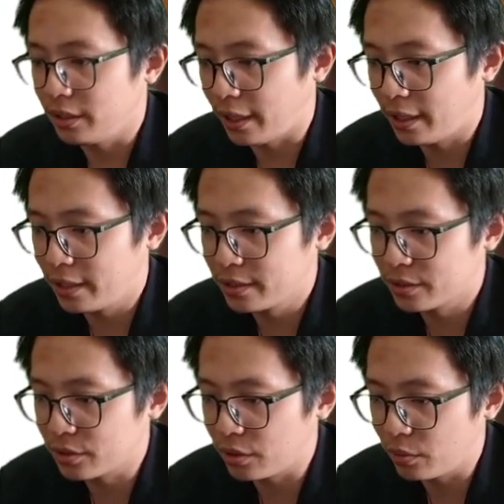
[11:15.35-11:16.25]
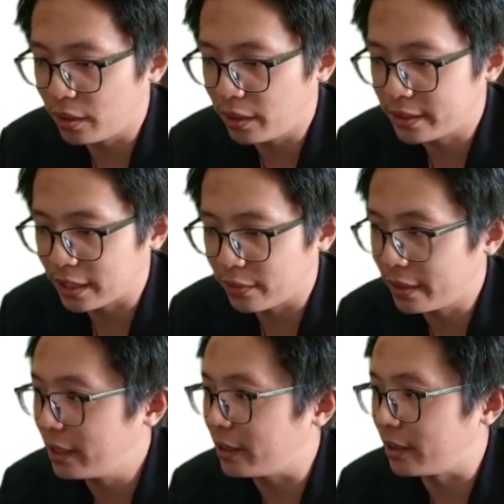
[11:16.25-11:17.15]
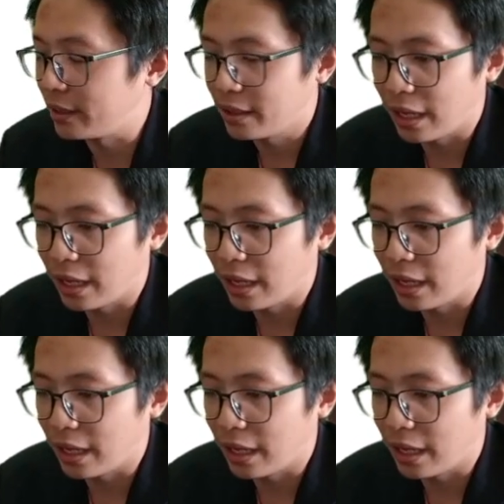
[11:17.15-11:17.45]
Yes. So what is our A?